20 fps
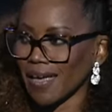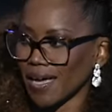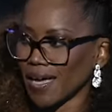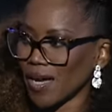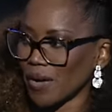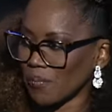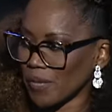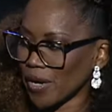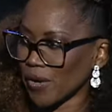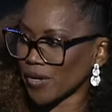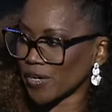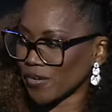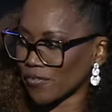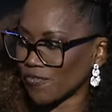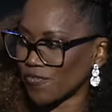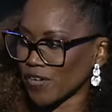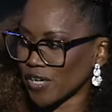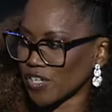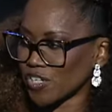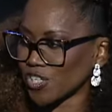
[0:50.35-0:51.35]
American
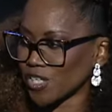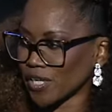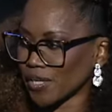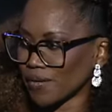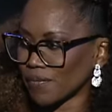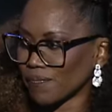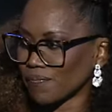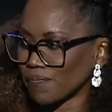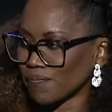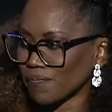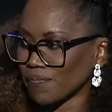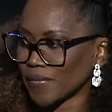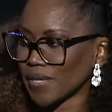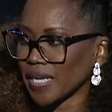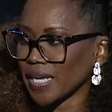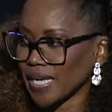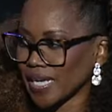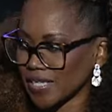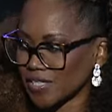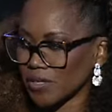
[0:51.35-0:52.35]
fiction,
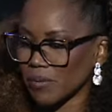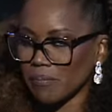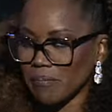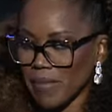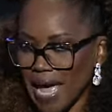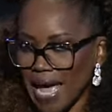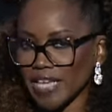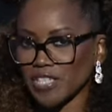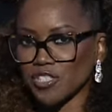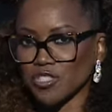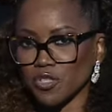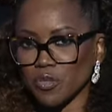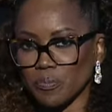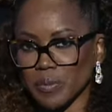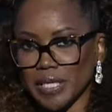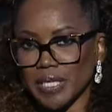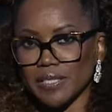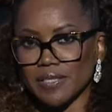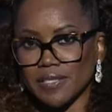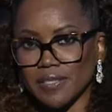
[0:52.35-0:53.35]
is a
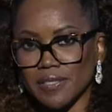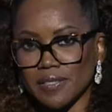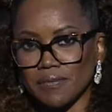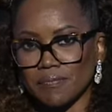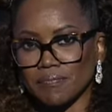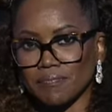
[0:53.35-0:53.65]
masterpiece.